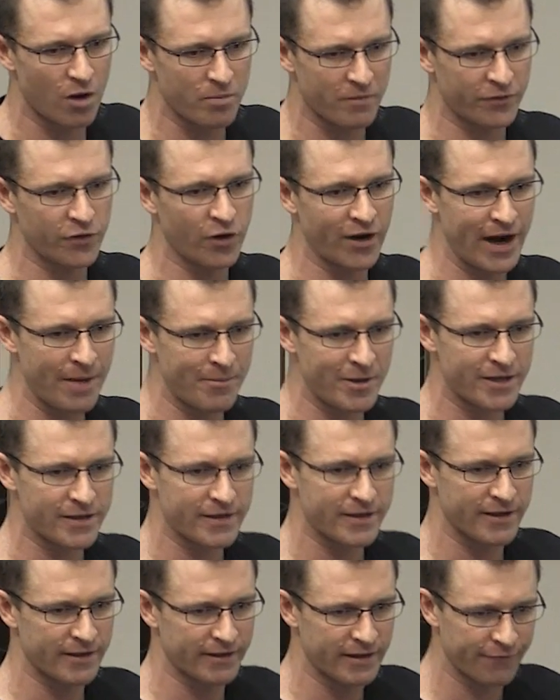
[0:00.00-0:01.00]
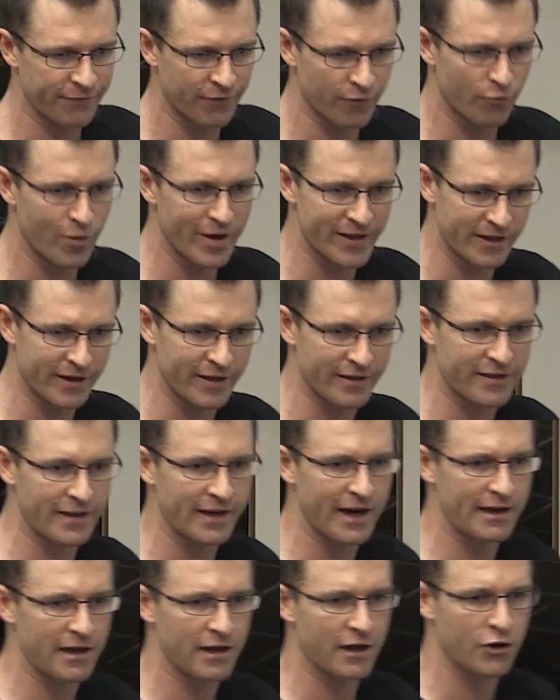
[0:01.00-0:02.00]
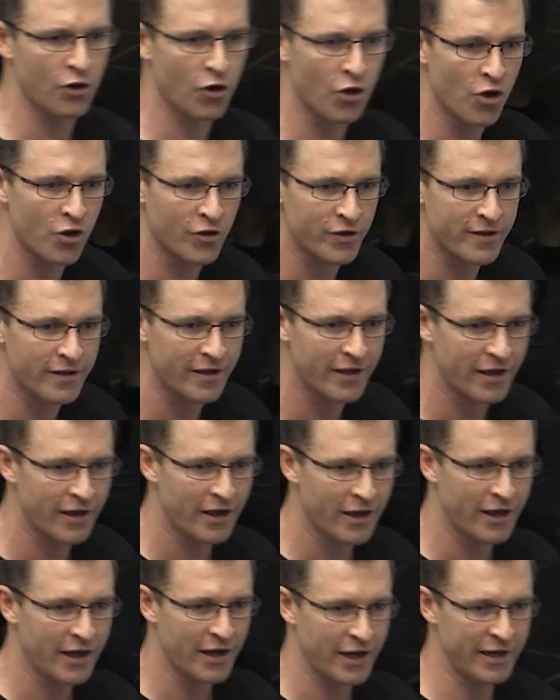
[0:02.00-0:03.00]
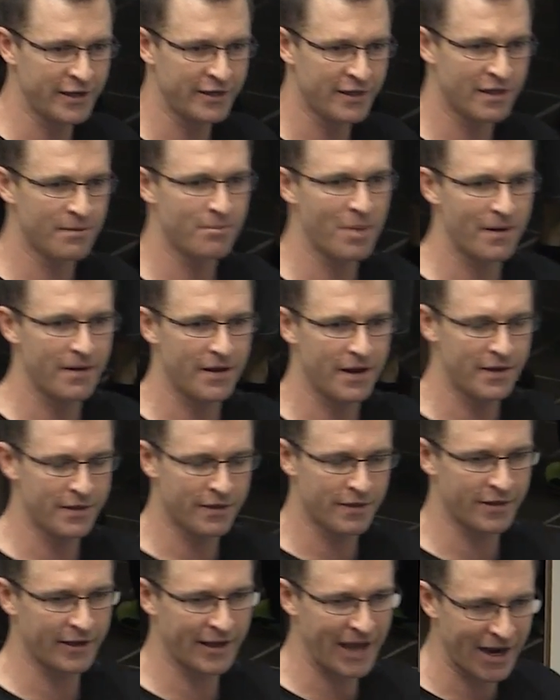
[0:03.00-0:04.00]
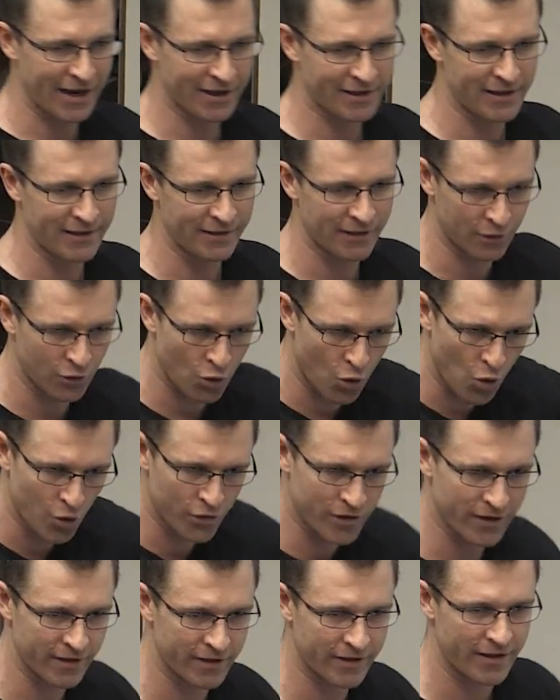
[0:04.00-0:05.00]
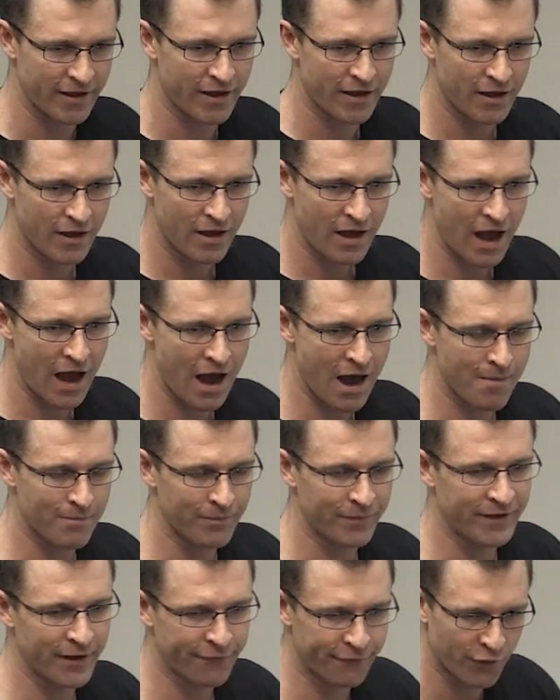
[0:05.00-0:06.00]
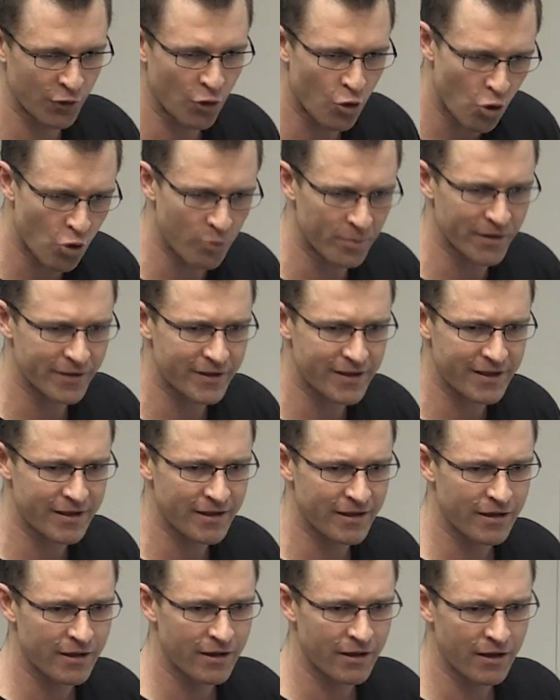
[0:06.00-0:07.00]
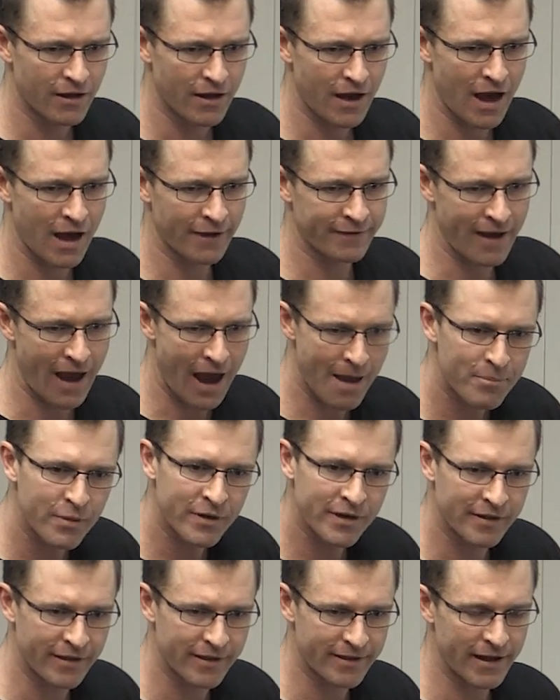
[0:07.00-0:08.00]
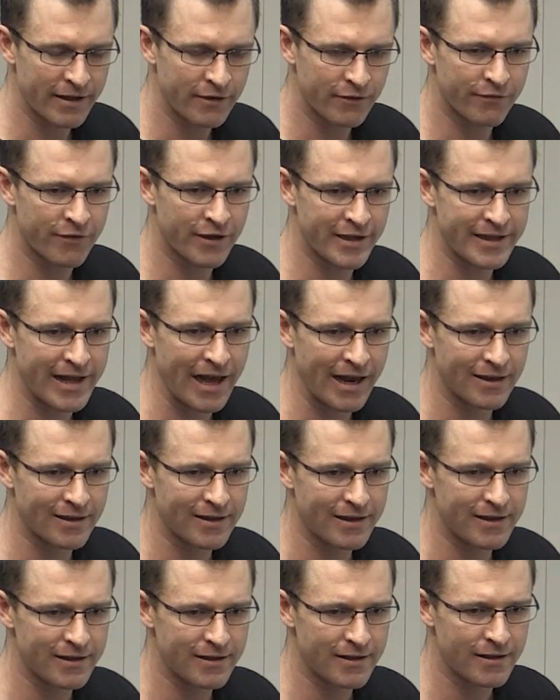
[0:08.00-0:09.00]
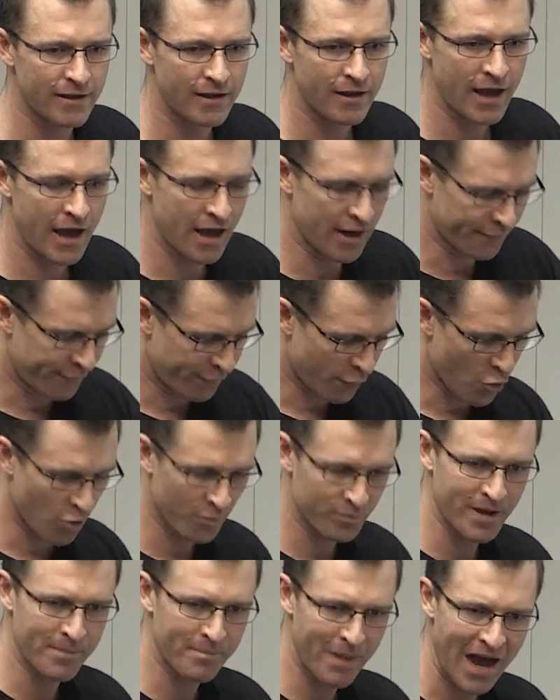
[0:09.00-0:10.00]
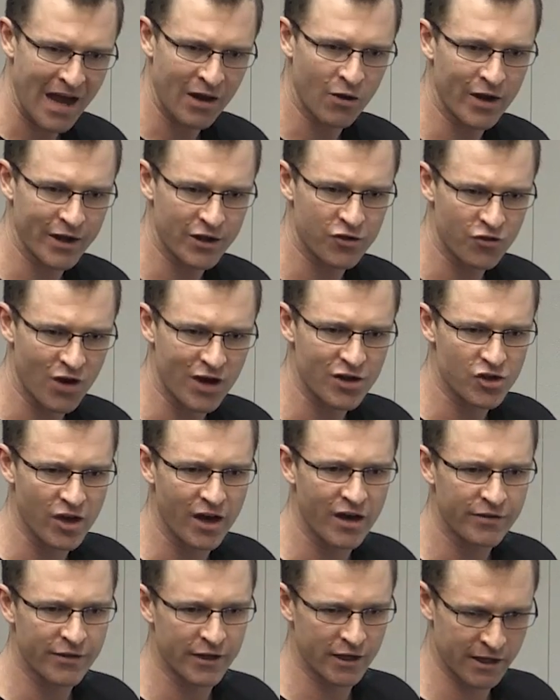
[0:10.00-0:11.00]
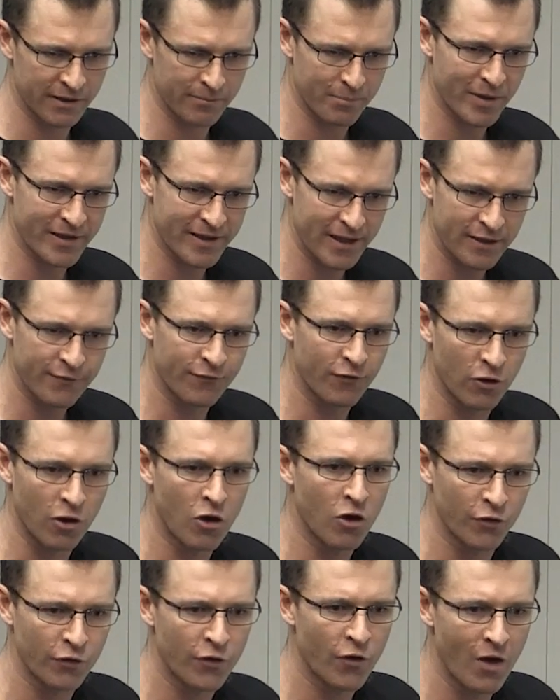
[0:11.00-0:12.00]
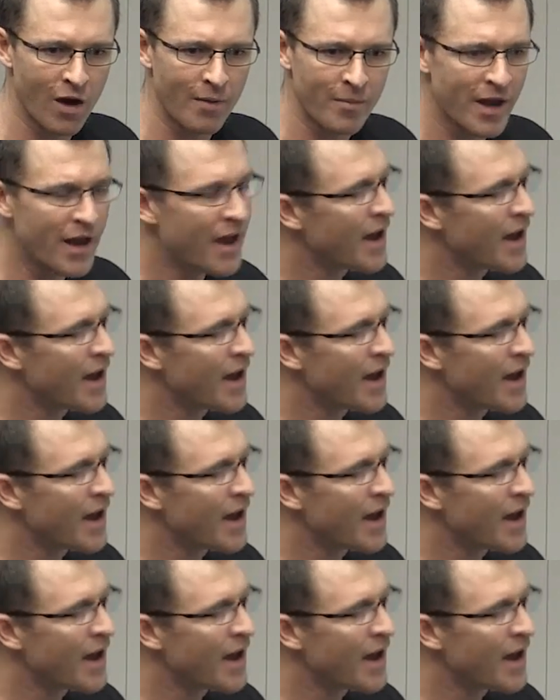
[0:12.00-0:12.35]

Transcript: type of dynamics. There's a different resonance that occurs in the galaxy that causes different orbits to happen in the centre of these galaxies, and it forms a bar-like structure that can persist for a long time.